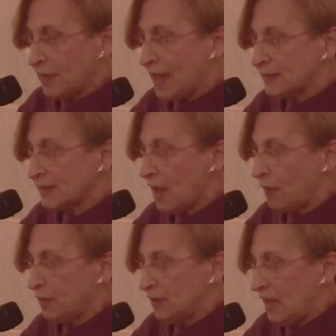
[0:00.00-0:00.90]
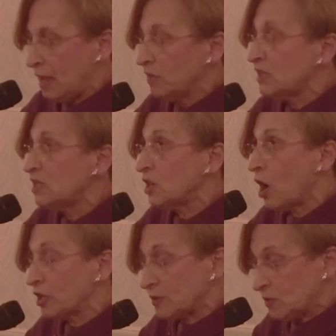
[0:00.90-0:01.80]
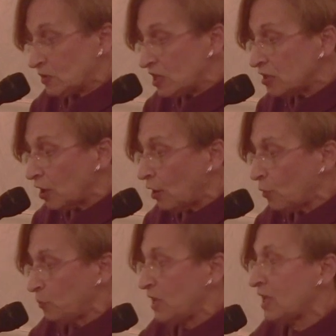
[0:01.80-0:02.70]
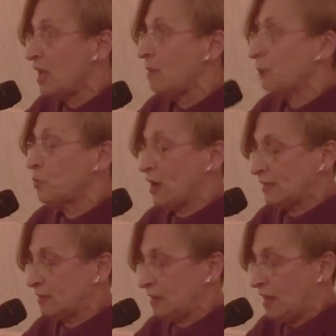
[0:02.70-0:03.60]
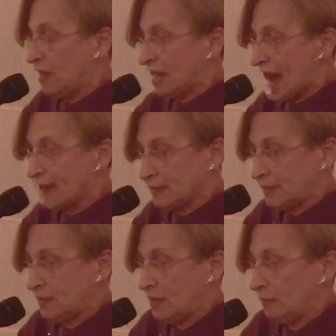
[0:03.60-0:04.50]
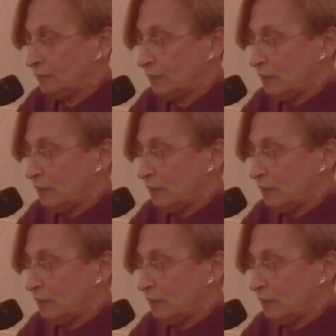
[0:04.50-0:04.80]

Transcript: That is how the name D'Agostino became the present name Dagastine.